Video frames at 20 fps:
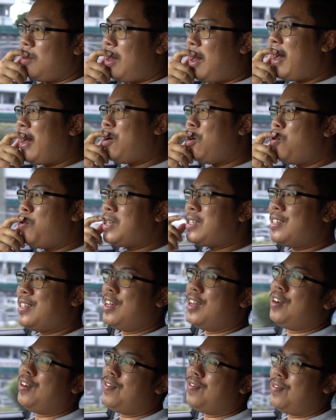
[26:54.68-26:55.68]
I always
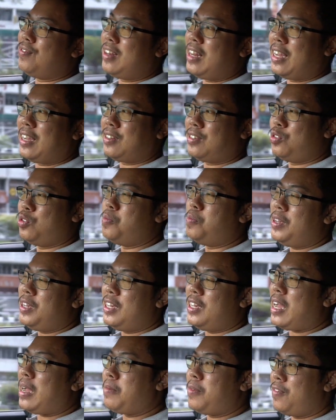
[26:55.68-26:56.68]
love. Like, to
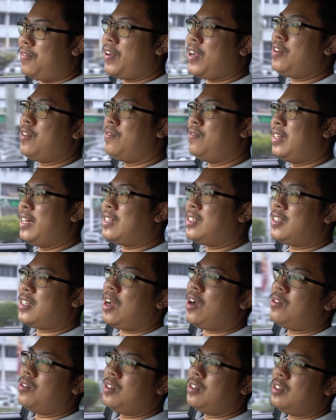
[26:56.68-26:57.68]
me, I'm a fan of that
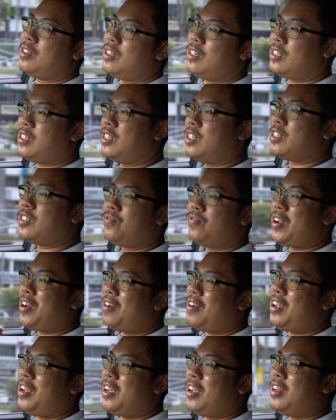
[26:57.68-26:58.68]
sound. It's just
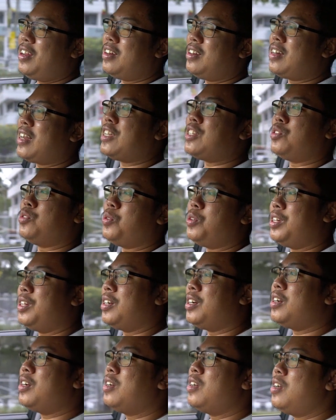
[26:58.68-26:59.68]
very nice to
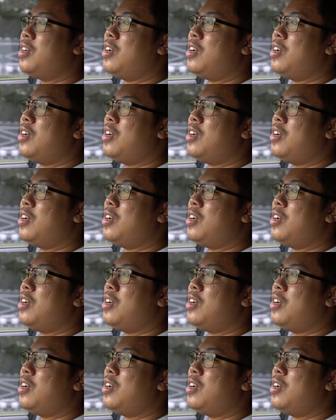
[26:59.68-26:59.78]
hear.